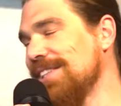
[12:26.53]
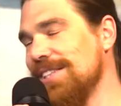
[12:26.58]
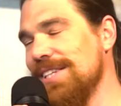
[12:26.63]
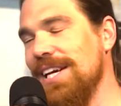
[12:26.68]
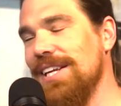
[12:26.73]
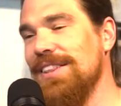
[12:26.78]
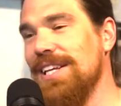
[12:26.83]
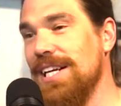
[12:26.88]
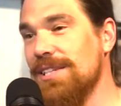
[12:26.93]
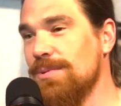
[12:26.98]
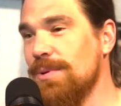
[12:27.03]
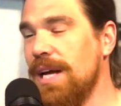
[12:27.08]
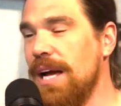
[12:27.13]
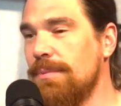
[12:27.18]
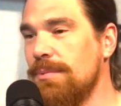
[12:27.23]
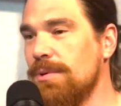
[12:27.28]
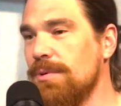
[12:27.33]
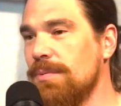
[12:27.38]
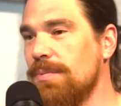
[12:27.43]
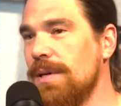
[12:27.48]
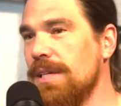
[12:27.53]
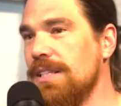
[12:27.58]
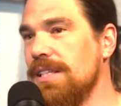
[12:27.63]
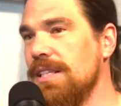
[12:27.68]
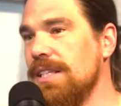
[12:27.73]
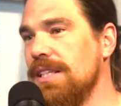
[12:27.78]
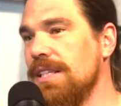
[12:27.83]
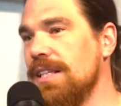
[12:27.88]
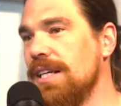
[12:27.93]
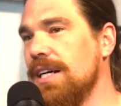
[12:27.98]
And that's what happened with my
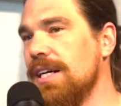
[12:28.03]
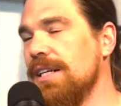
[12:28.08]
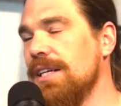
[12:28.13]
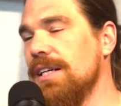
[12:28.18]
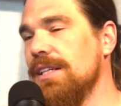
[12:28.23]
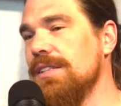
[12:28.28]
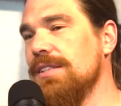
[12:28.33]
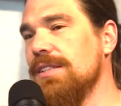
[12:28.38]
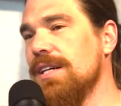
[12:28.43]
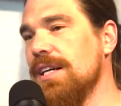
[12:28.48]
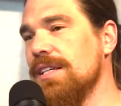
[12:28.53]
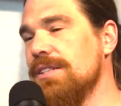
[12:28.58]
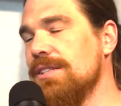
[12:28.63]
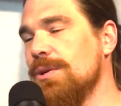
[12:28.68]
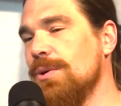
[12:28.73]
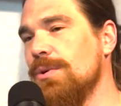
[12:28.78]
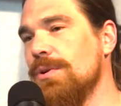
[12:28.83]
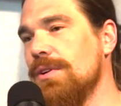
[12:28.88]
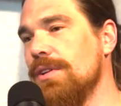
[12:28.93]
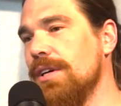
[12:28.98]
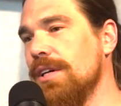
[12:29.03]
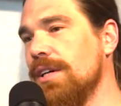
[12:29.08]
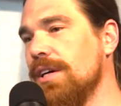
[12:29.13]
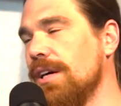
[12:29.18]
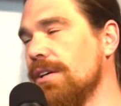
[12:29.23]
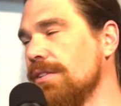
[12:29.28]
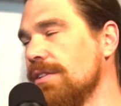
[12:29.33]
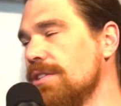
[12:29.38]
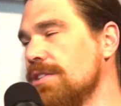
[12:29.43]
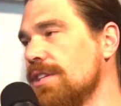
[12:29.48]
knee. I tore the
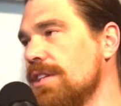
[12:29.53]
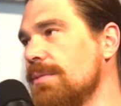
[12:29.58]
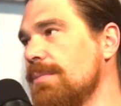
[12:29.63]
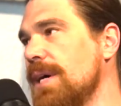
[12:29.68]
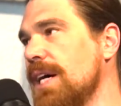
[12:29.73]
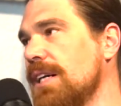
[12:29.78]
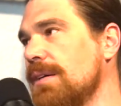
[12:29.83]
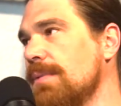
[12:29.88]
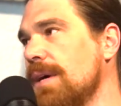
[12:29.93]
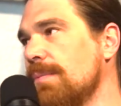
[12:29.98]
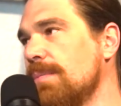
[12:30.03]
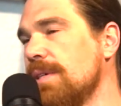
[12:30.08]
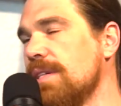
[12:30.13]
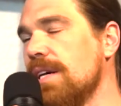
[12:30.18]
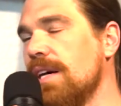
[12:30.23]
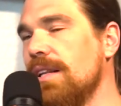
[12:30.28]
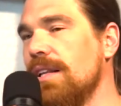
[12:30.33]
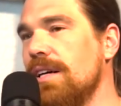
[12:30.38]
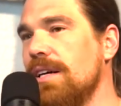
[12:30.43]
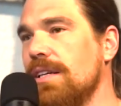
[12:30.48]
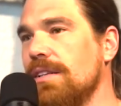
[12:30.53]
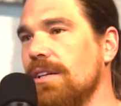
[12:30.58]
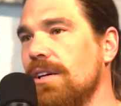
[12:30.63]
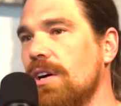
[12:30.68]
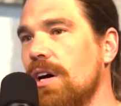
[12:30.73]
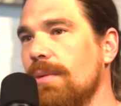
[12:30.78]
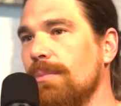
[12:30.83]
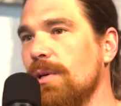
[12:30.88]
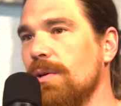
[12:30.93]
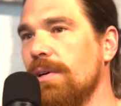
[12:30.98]
cartilage on the back of my patella at the
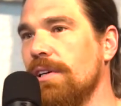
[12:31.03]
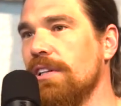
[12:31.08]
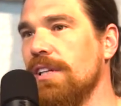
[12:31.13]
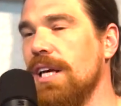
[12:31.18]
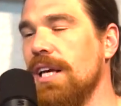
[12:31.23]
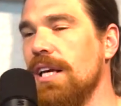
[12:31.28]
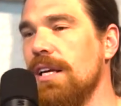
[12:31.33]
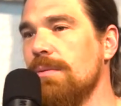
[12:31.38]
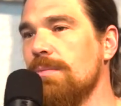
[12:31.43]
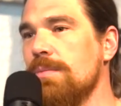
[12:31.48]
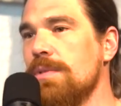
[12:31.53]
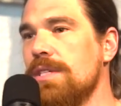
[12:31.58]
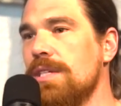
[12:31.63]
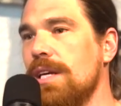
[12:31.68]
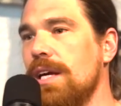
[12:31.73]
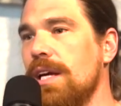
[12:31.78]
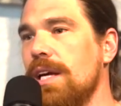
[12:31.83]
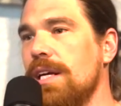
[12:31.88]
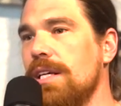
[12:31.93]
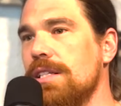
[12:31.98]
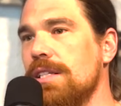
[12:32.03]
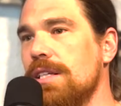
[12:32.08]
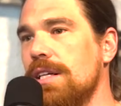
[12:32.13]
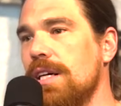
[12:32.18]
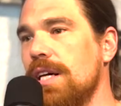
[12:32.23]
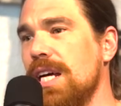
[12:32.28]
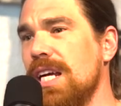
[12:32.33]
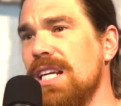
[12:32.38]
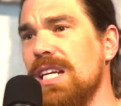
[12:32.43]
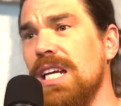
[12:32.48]
Commonwealth Games, and
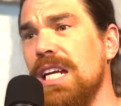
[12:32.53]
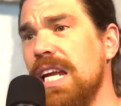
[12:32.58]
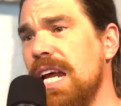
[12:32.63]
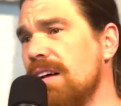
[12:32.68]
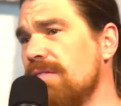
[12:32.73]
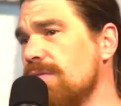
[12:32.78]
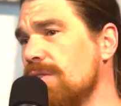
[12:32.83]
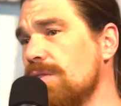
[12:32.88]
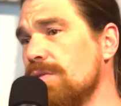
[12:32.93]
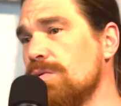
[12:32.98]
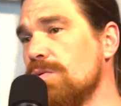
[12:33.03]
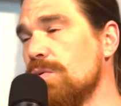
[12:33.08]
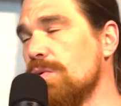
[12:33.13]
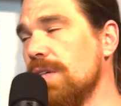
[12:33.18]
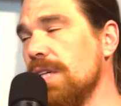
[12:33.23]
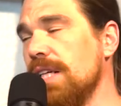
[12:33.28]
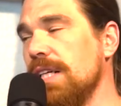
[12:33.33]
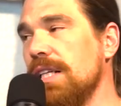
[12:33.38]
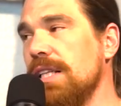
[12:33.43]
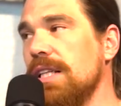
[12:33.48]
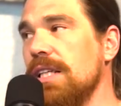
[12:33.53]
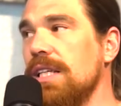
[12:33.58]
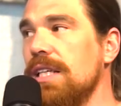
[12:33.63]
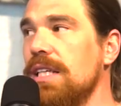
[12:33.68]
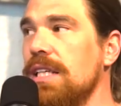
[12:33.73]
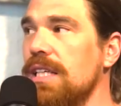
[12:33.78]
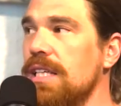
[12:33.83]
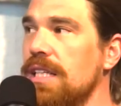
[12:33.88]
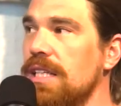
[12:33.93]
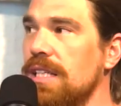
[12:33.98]
it never
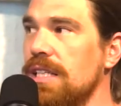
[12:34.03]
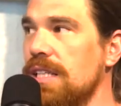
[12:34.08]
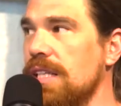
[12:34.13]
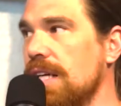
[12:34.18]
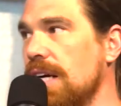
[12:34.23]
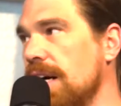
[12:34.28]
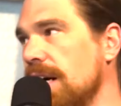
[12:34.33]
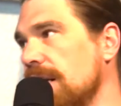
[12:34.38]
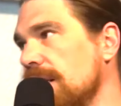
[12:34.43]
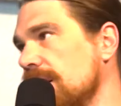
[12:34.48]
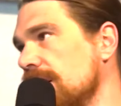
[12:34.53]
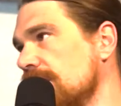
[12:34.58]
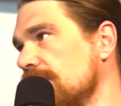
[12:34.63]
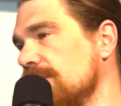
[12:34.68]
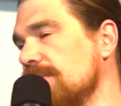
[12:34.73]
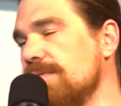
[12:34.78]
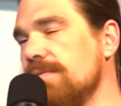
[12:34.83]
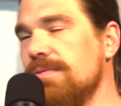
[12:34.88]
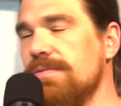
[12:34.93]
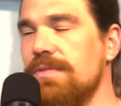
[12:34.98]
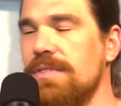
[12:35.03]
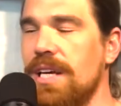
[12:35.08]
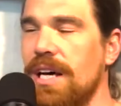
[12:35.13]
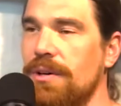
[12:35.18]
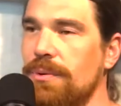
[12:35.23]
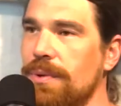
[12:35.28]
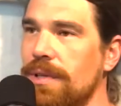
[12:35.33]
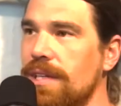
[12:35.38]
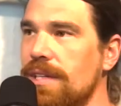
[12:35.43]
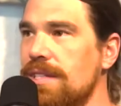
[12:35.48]
really dealt
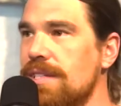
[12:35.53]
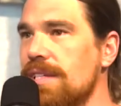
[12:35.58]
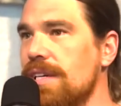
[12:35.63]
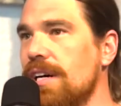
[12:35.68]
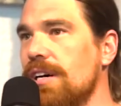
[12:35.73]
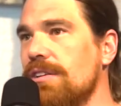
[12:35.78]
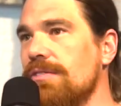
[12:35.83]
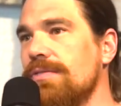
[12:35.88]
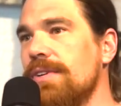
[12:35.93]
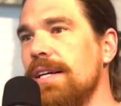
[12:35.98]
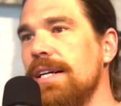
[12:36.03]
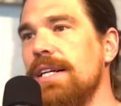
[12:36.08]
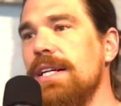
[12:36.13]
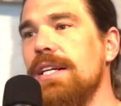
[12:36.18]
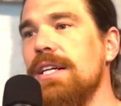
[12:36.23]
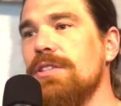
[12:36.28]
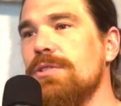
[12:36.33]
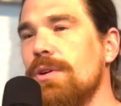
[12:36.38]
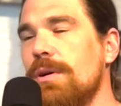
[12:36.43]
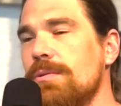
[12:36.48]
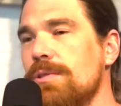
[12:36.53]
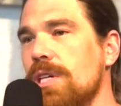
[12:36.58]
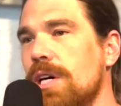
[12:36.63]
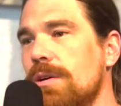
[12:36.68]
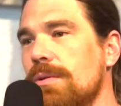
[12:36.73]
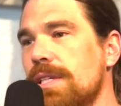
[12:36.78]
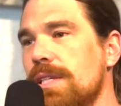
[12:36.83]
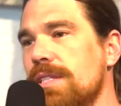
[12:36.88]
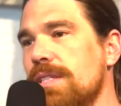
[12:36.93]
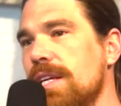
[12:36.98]
with itself. So I was
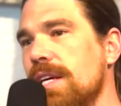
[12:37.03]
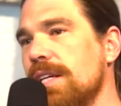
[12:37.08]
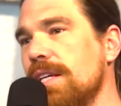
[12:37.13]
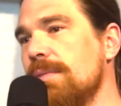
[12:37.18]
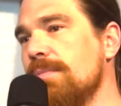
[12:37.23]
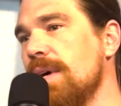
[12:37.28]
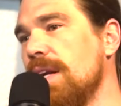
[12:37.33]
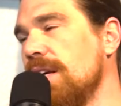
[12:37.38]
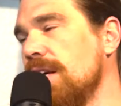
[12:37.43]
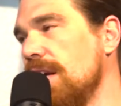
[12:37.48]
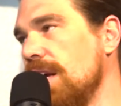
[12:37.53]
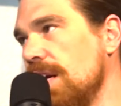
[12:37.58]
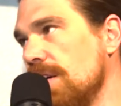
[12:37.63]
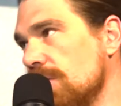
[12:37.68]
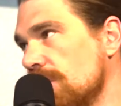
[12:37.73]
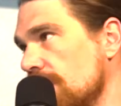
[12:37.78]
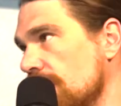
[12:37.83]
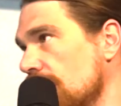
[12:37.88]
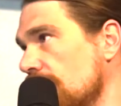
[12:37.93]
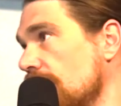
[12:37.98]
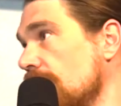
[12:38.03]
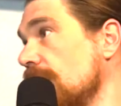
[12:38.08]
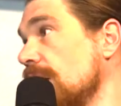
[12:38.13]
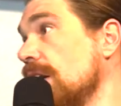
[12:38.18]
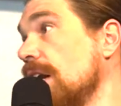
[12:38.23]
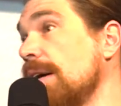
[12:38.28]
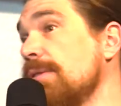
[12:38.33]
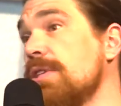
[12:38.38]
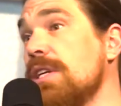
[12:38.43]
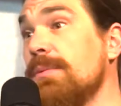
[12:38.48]
always taking medication, and
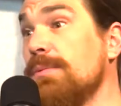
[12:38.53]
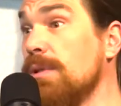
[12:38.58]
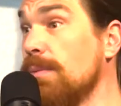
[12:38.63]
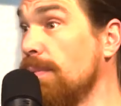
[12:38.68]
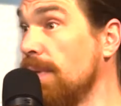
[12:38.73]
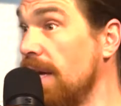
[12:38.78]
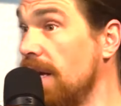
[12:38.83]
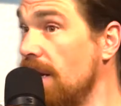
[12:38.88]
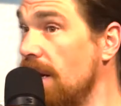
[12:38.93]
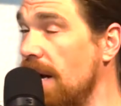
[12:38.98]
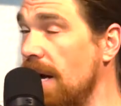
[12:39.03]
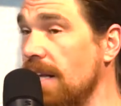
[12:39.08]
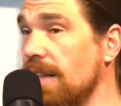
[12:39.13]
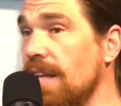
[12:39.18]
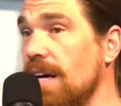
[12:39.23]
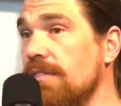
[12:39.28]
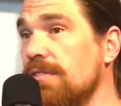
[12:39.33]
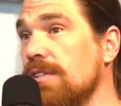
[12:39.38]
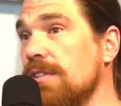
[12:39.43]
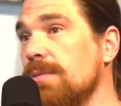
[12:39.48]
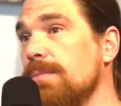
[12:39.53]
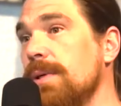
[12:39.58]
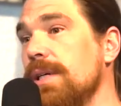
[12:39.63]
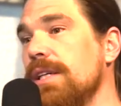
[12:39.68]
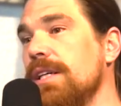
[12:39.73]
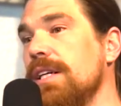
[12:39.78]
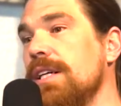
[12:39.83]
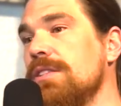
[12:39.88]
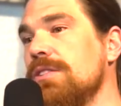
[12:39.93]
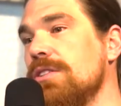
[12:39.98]
I was able to play at a high level, but
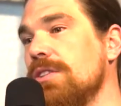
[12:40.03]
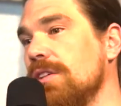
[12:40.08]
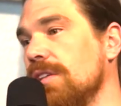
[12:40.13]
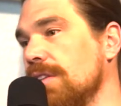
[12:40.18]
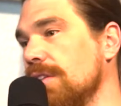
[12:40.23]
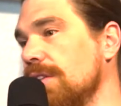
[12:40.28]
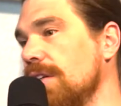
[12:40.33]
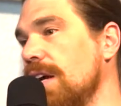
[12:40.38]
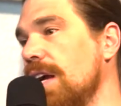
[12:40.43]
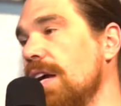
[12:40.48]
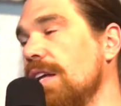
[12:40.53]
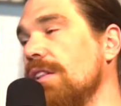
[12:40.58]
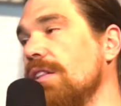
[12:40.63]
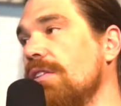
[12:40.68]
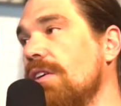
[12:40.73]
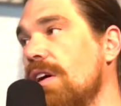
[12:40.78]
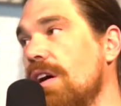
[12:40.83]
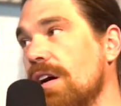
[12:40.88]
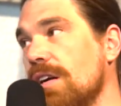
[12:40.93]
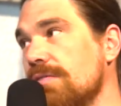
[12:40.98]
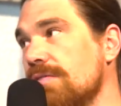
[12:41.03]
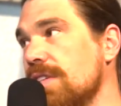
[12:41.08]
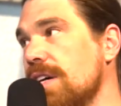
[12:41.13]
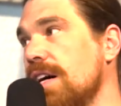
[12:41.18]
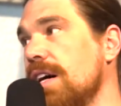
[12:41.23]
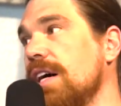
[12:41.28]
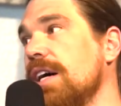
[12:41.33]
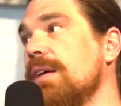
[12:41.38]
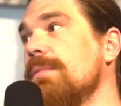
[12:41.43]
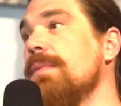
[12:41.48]
it took a lot of
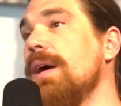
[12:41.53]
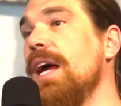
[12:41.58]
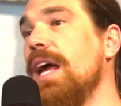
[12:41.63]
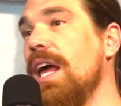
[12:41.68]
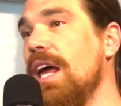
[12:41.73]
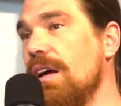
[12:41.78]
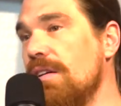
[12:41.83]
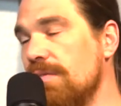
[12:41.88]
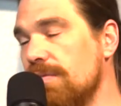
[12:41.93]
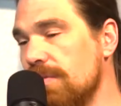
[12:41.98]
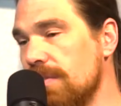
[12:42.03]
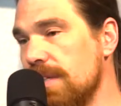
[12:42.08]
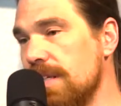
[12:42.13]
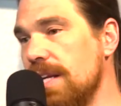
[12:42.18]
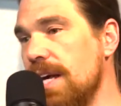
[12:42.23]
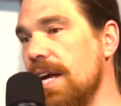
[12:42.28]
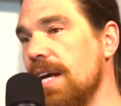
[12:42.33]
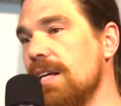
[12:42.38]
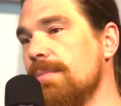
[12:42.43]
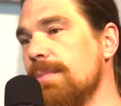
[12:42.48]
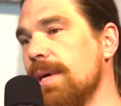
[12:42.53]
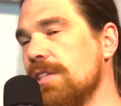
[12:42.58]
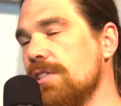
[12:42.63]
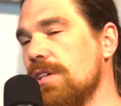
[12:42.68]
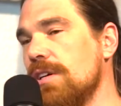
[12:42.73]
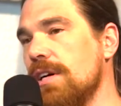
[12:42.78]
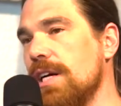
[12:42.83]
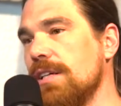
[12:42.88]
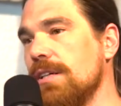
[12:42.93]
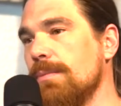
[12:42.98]
time every day to make
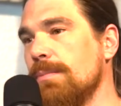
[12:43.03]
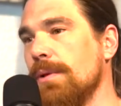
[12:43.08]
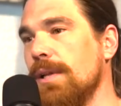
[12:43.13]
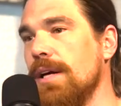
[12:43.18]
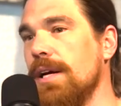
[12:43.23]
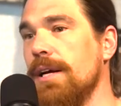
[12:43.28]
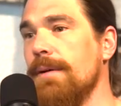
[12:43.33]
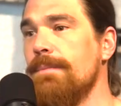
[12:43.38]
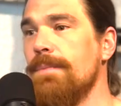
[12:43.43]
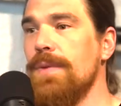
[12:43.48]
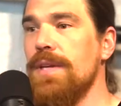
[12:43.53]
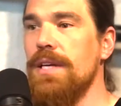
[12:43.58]
sure I could play.